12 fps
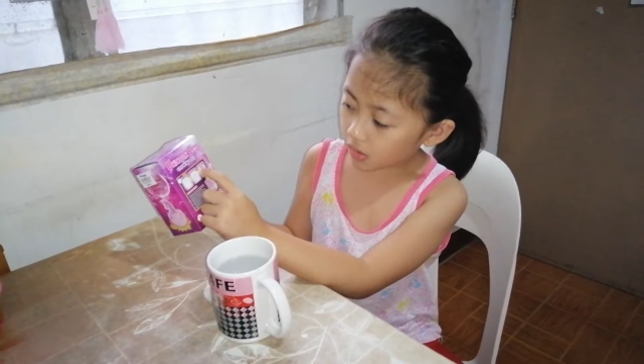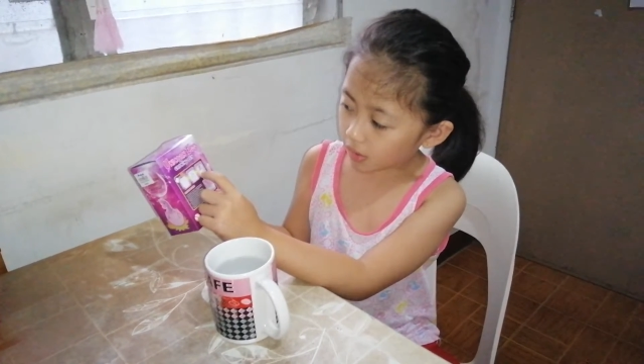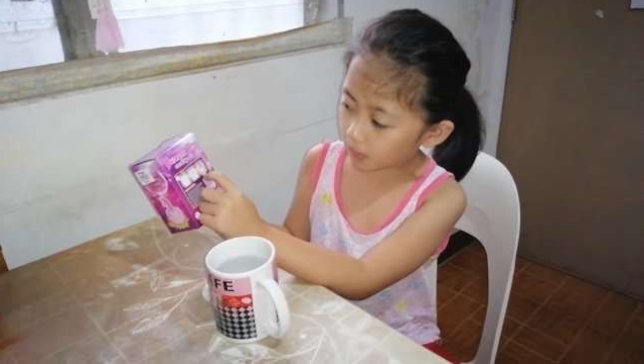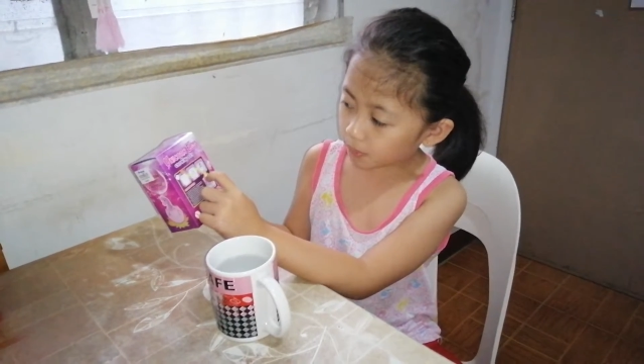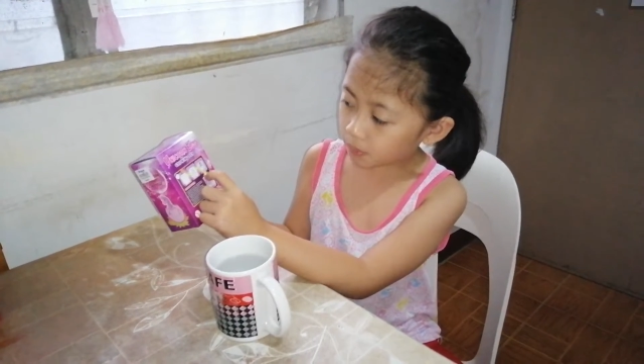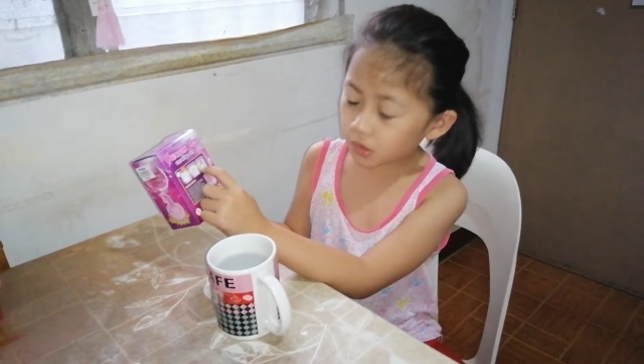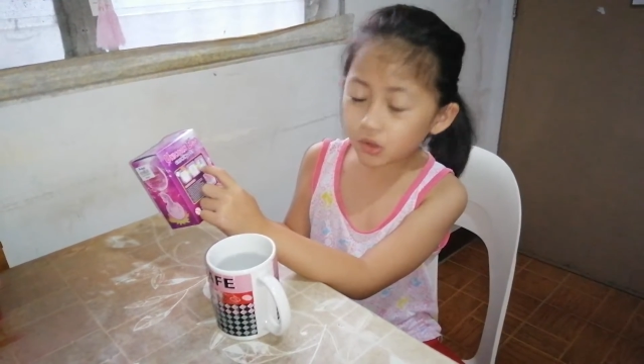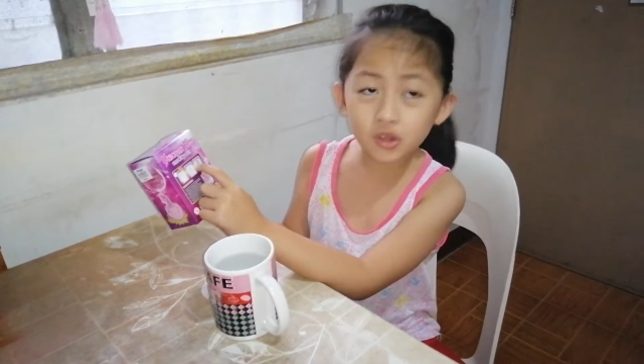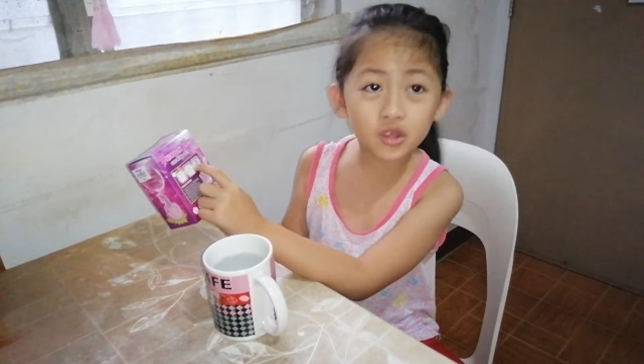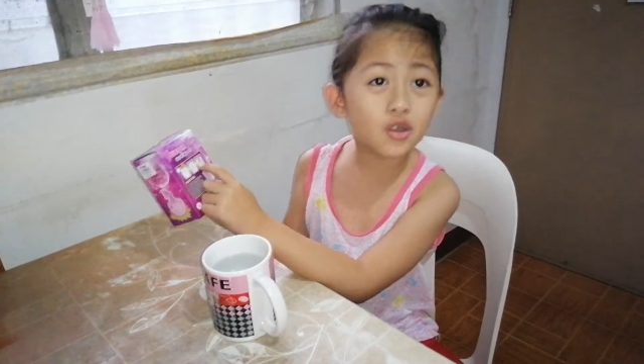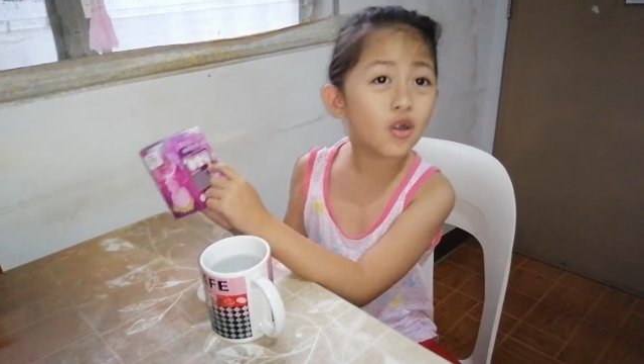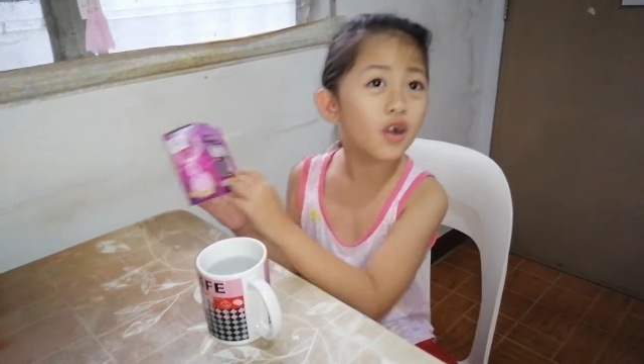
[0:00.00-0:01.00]
a
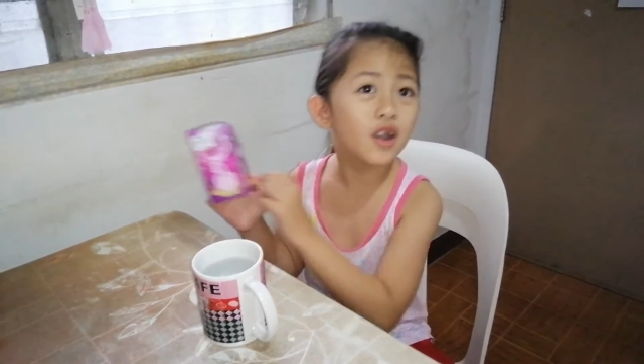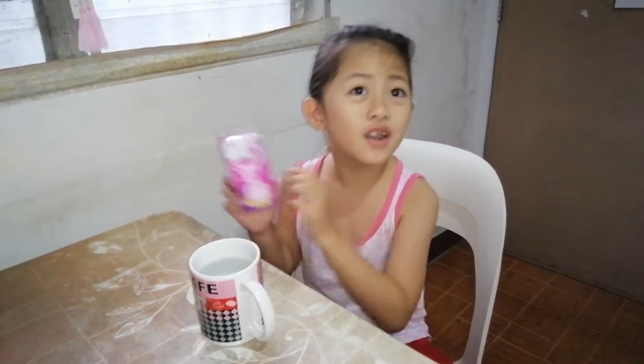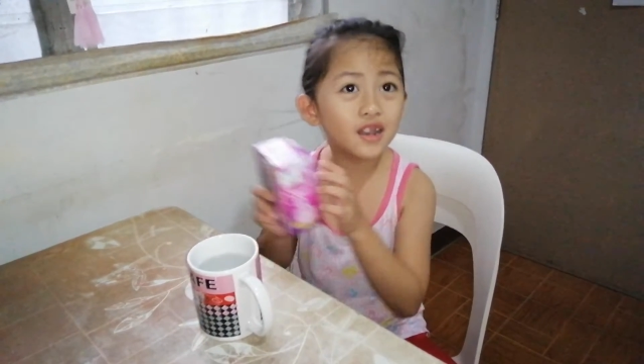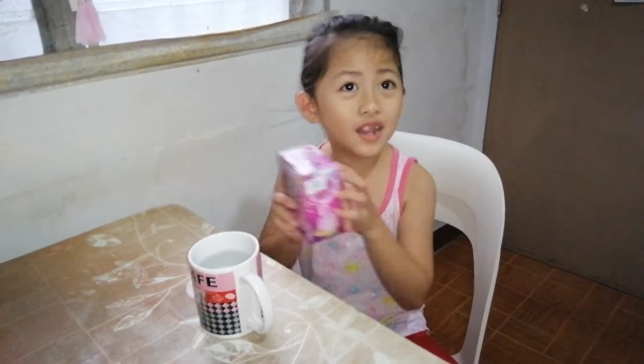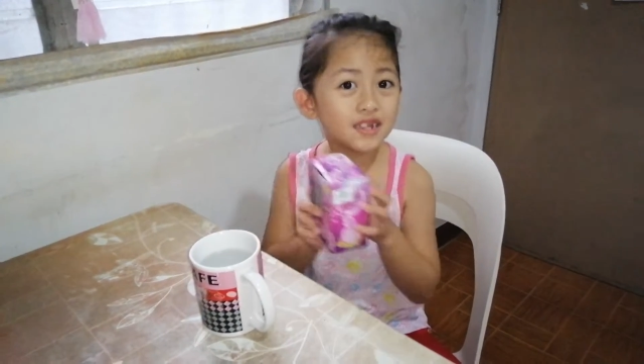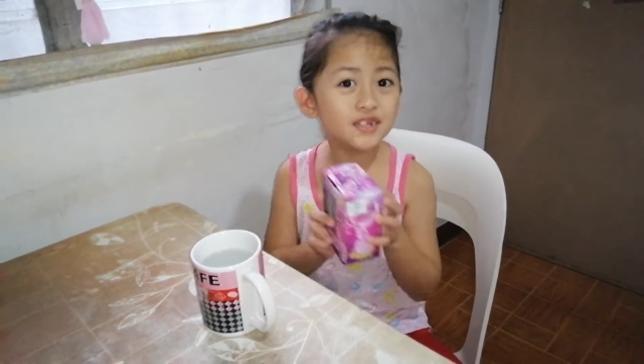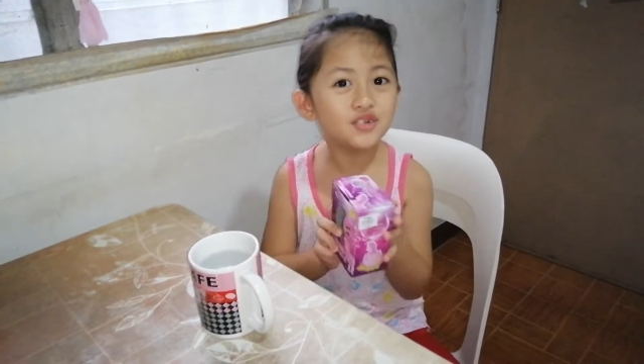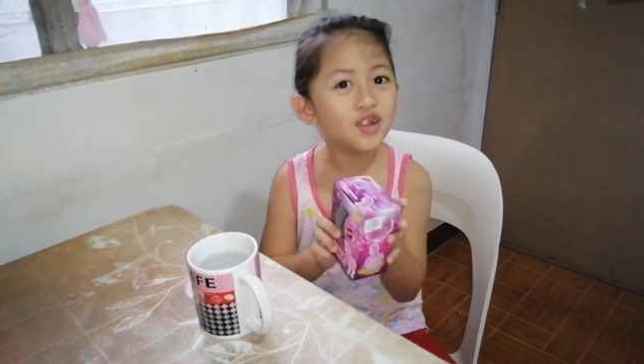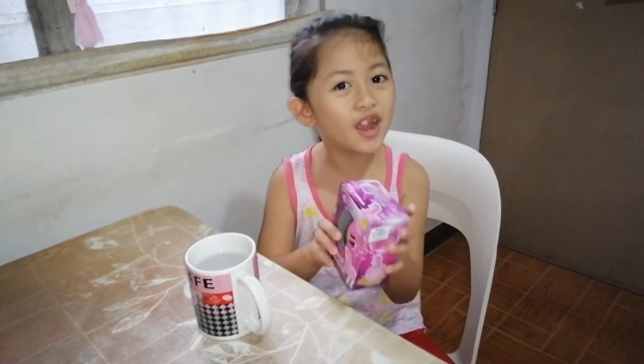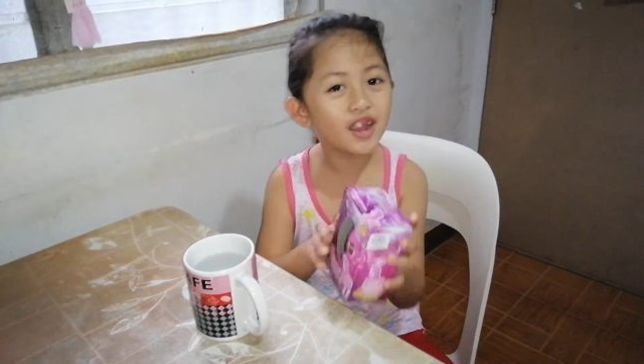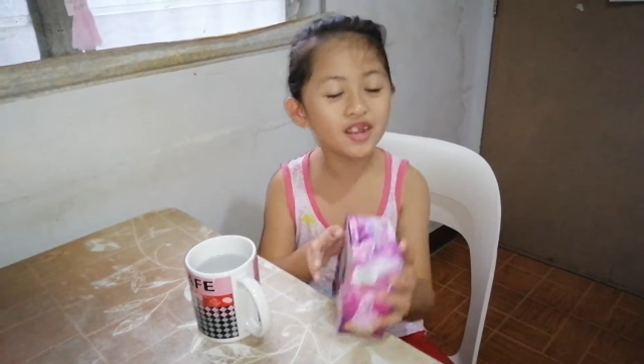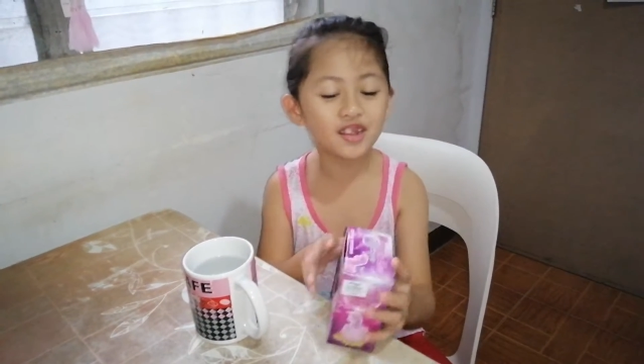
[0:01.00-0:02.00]
unicorn. Let's
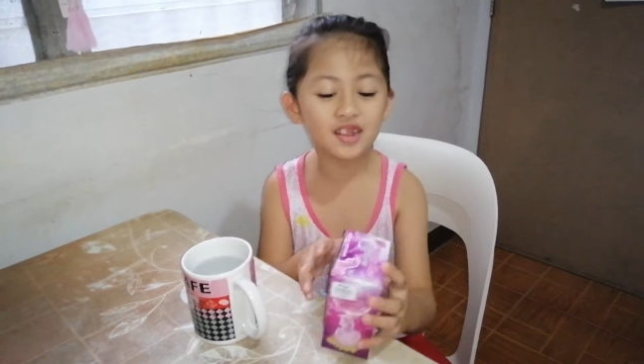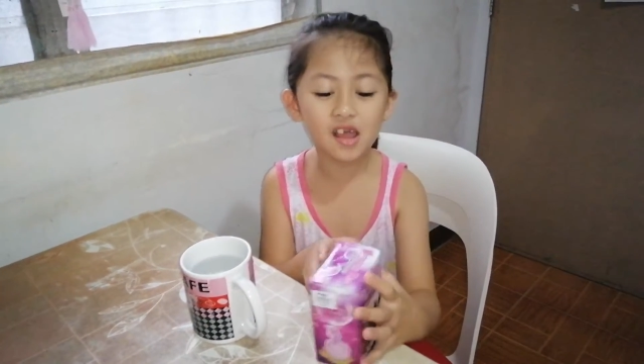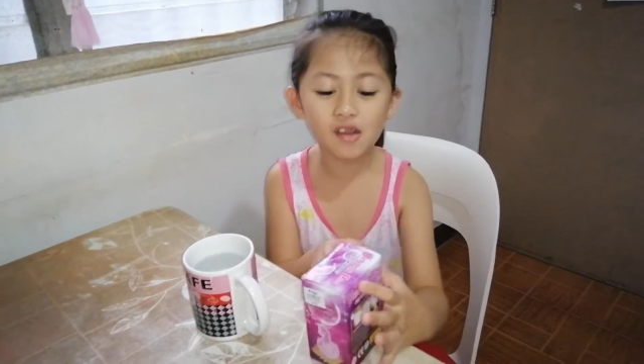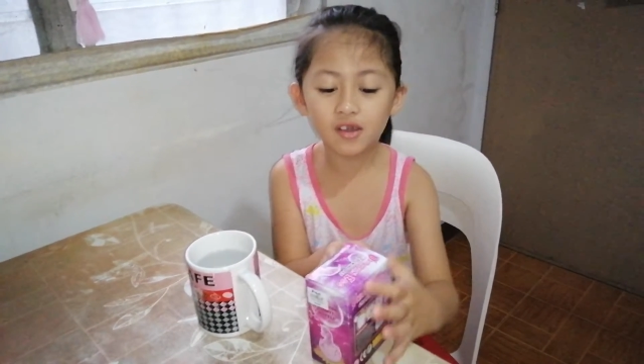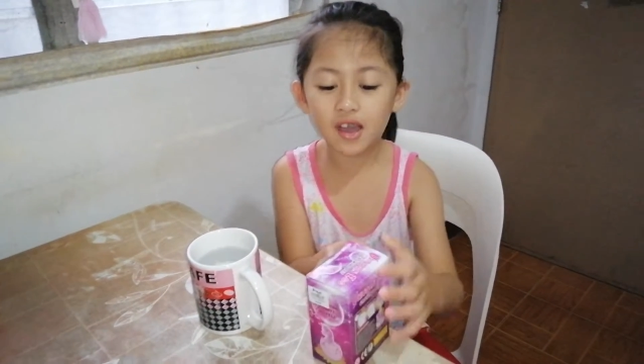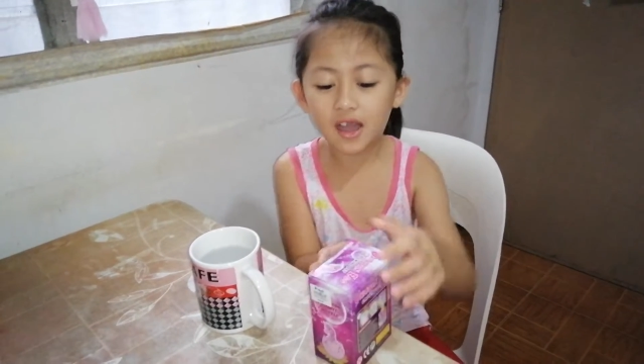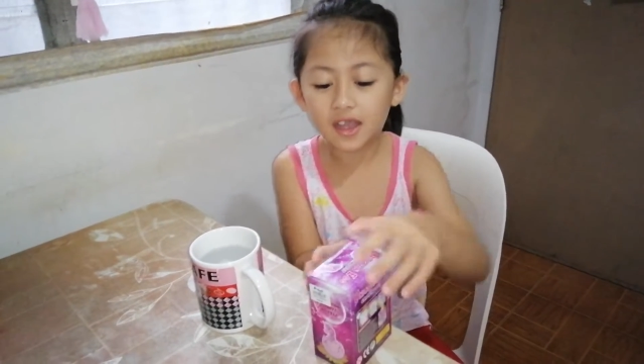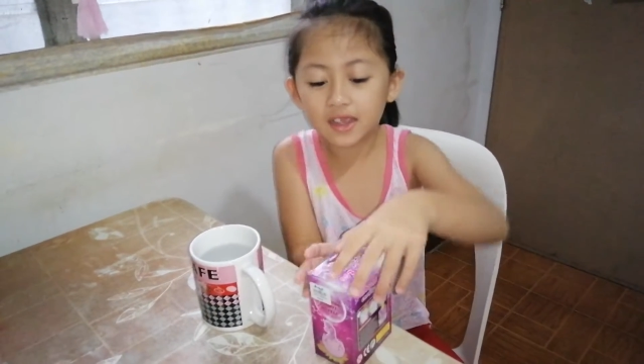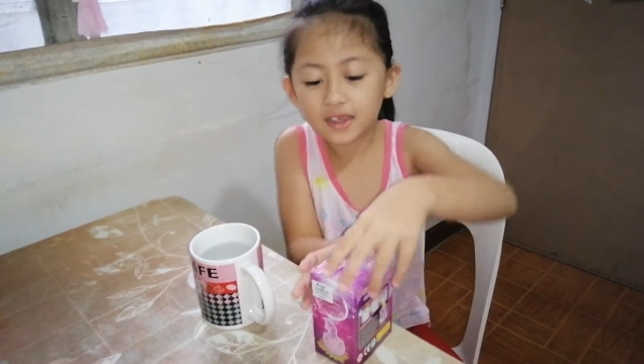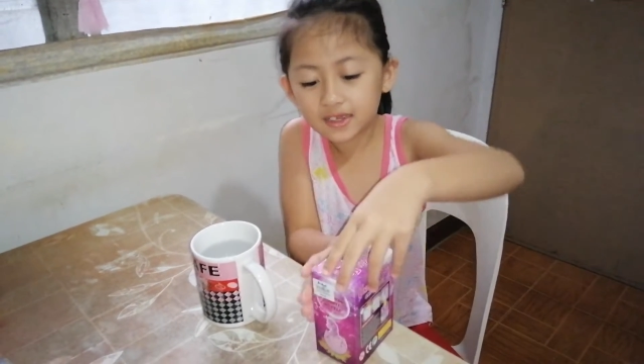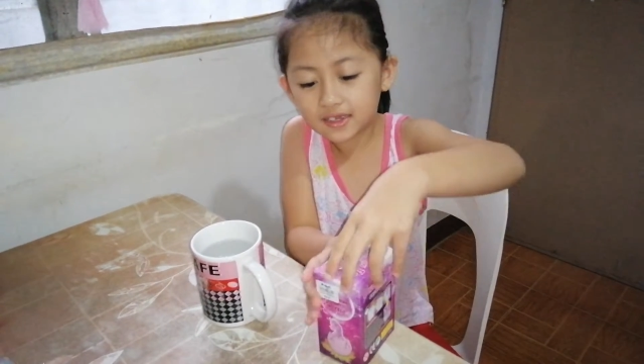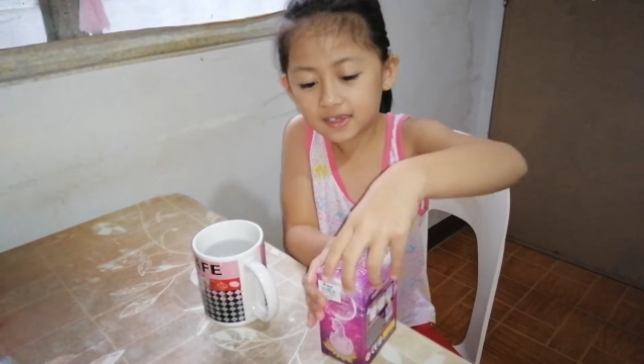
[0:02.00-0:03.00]
try it now,
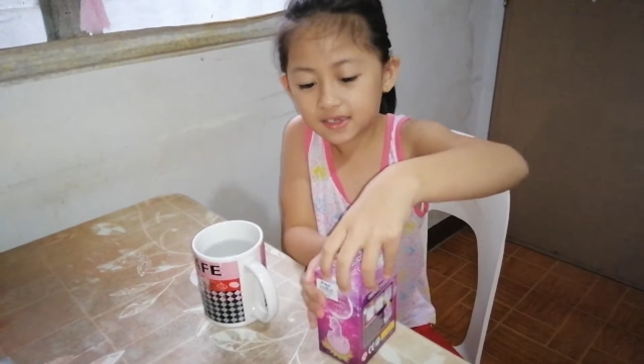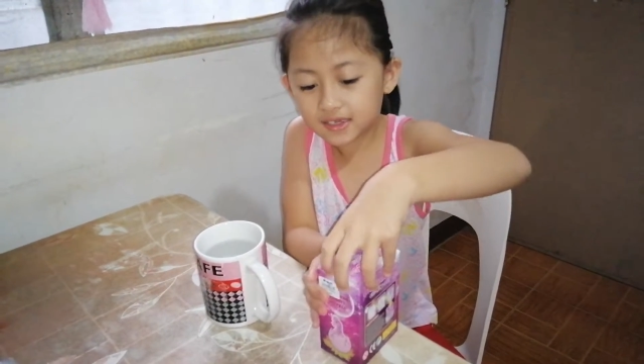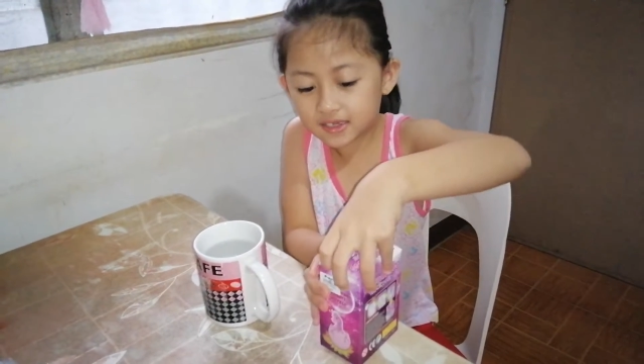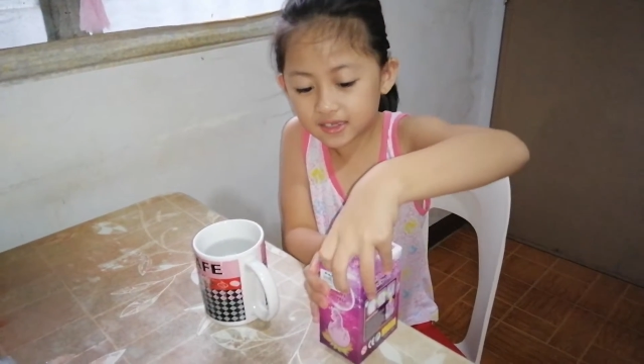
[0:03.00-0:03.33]
guys.